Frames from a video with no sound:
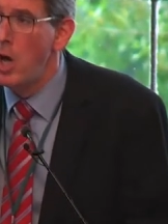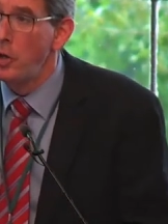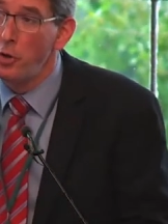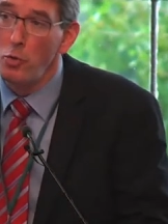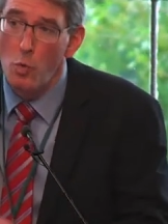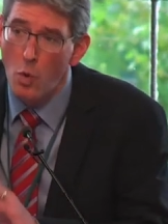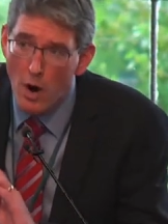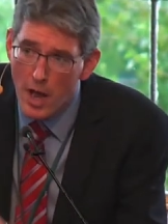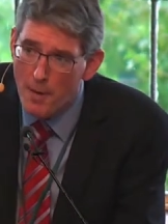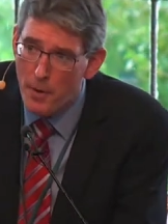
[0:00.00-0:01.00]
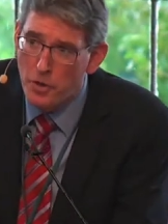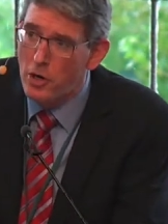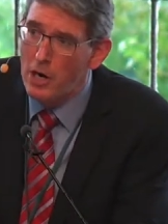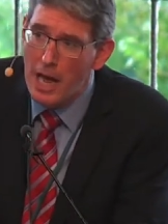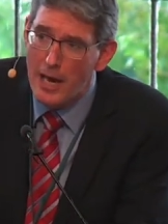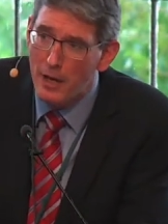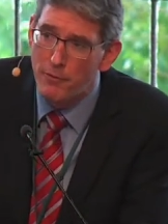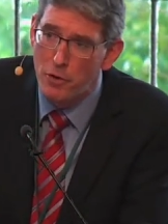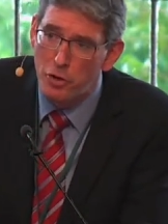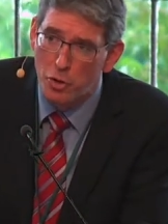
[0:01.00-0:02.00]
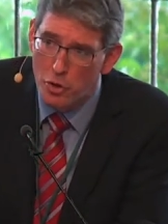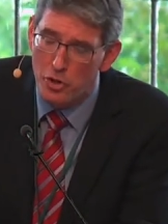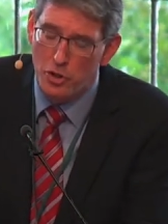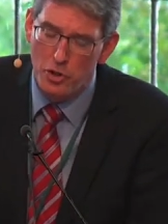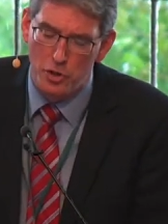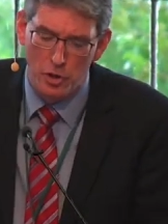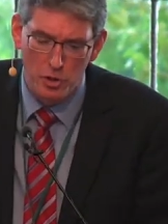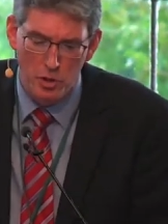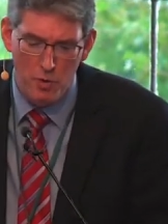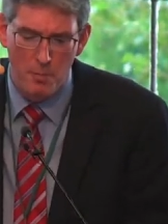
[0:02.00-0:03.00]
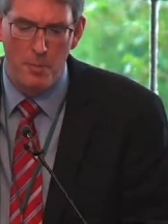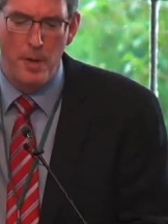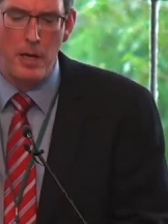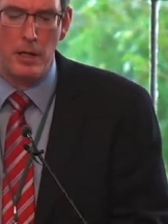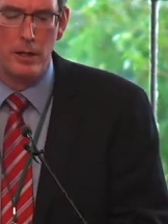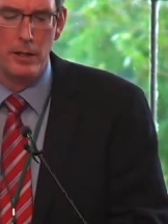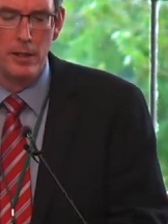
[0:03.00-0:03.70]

Don't worry about your lack of resources, Zerubbabel.